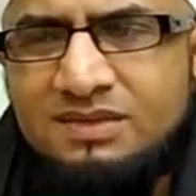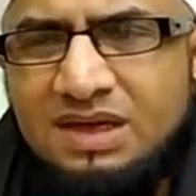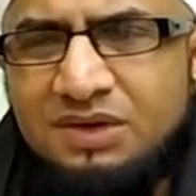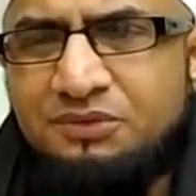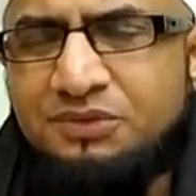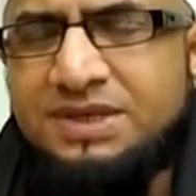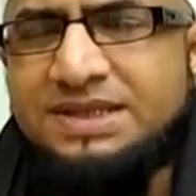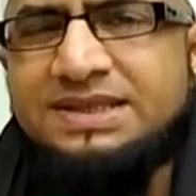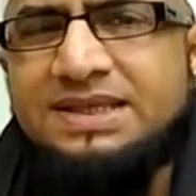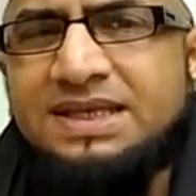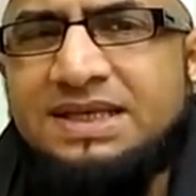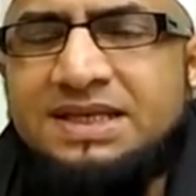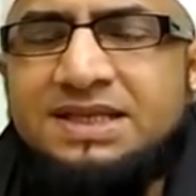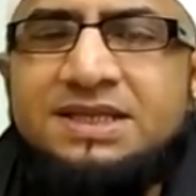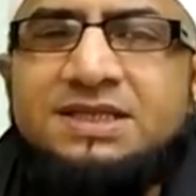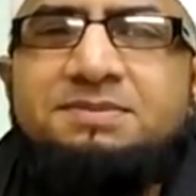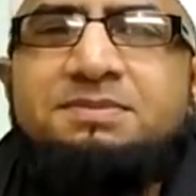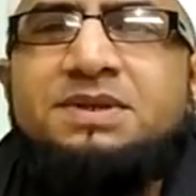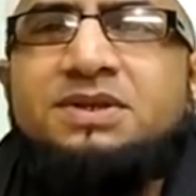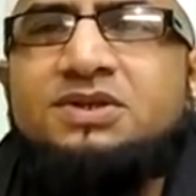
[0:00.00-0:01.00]
Recently,
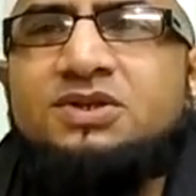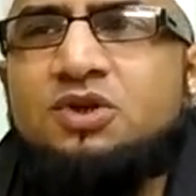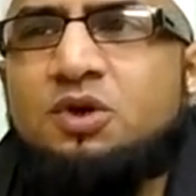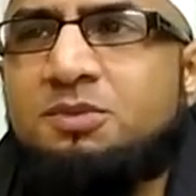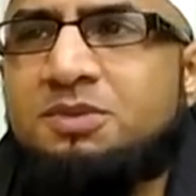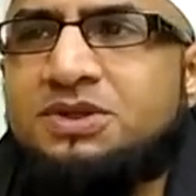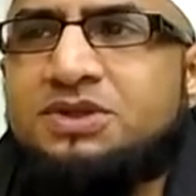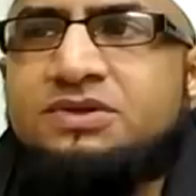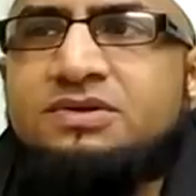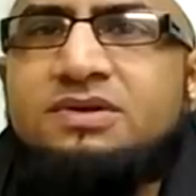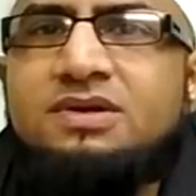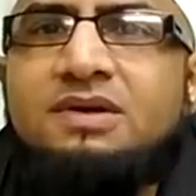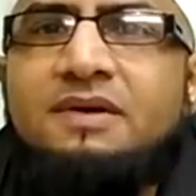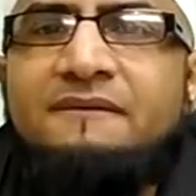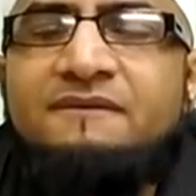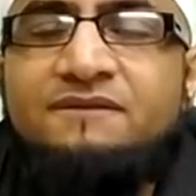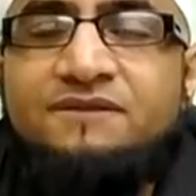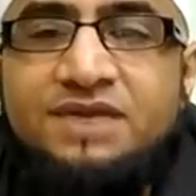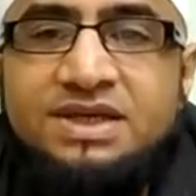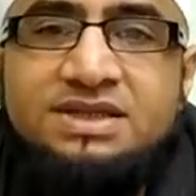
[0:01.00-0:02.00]
there's been so much
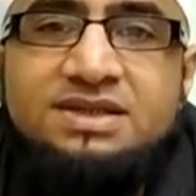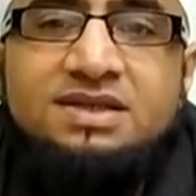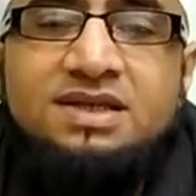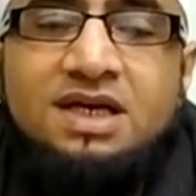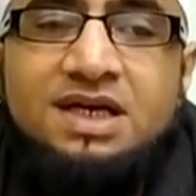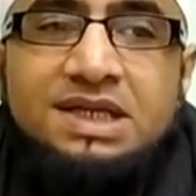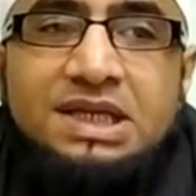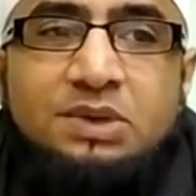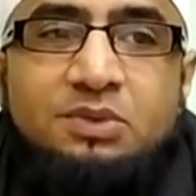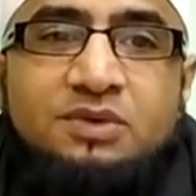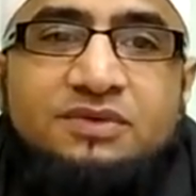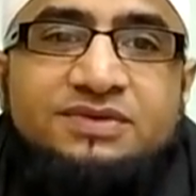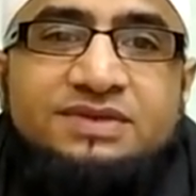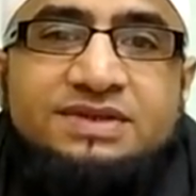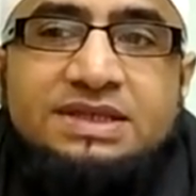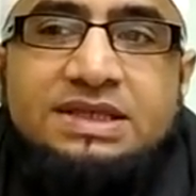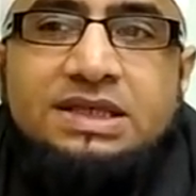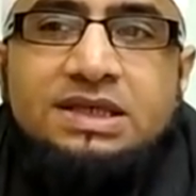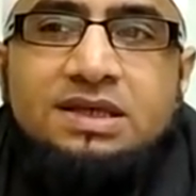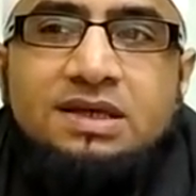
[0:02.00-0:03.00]
fitna that we've
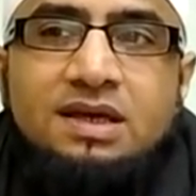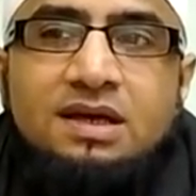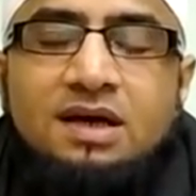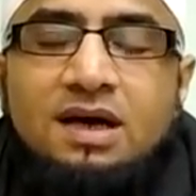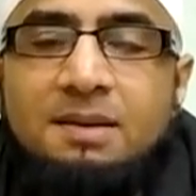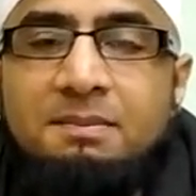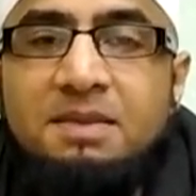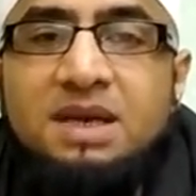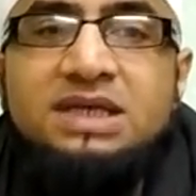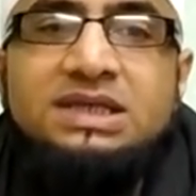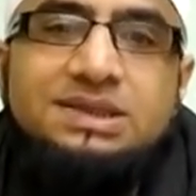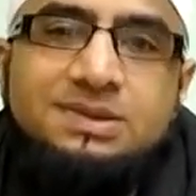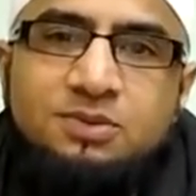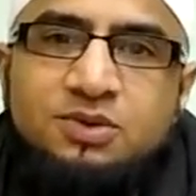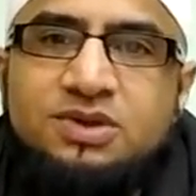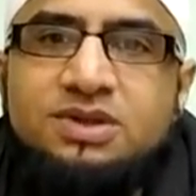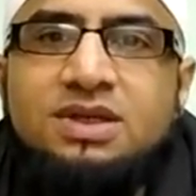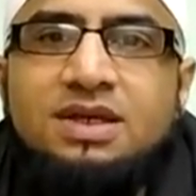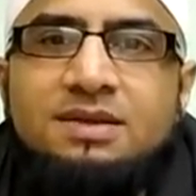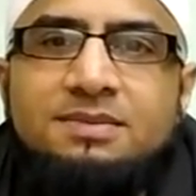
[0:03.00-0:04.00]
seen amongst
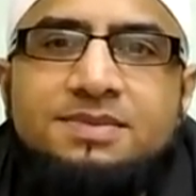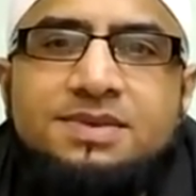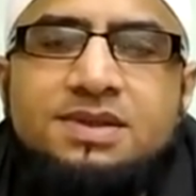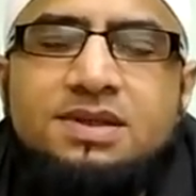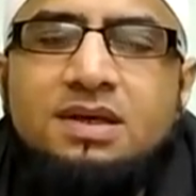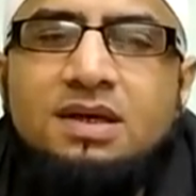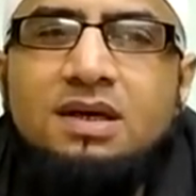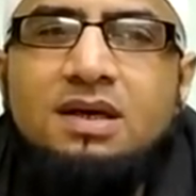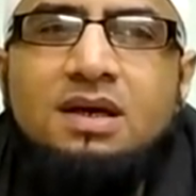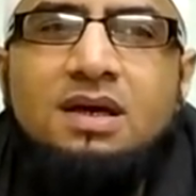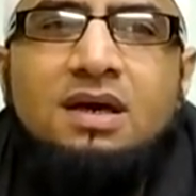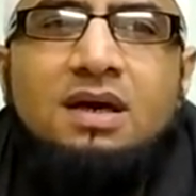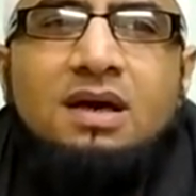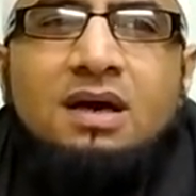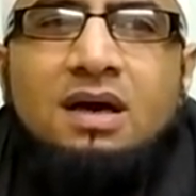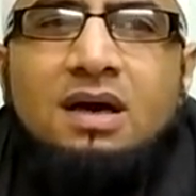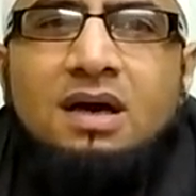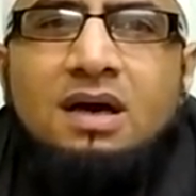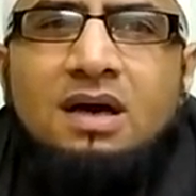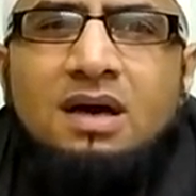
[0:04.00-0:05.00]
Muslims.
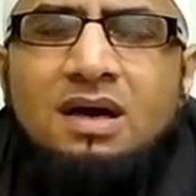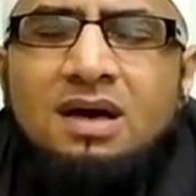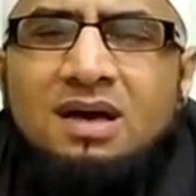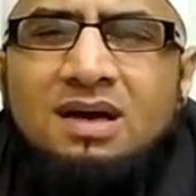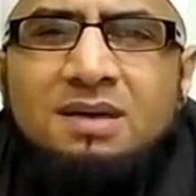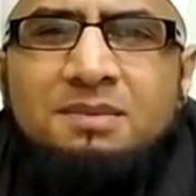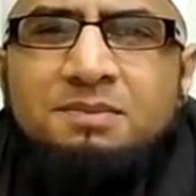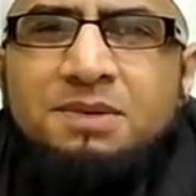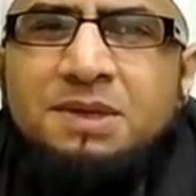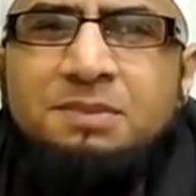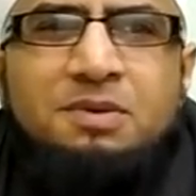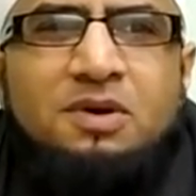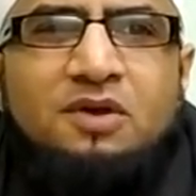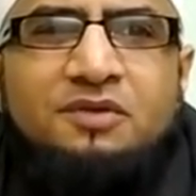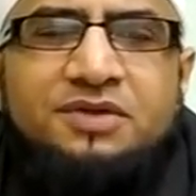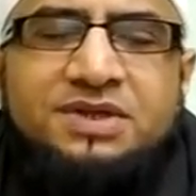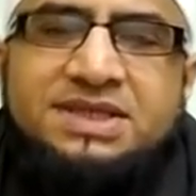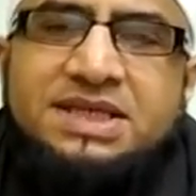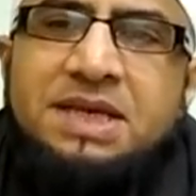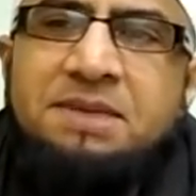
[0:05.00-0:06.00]
People
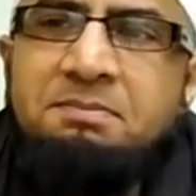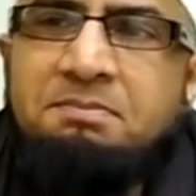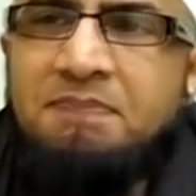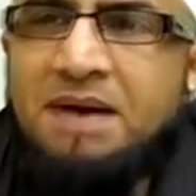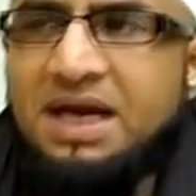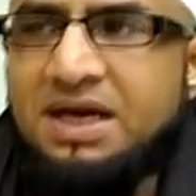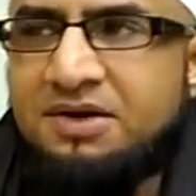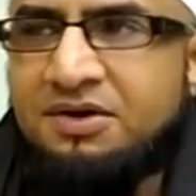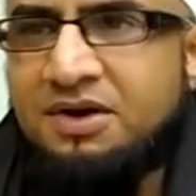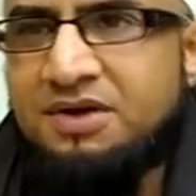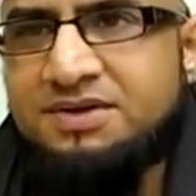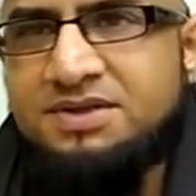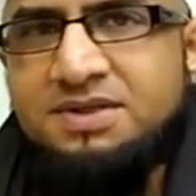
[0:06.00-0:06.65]
of the same background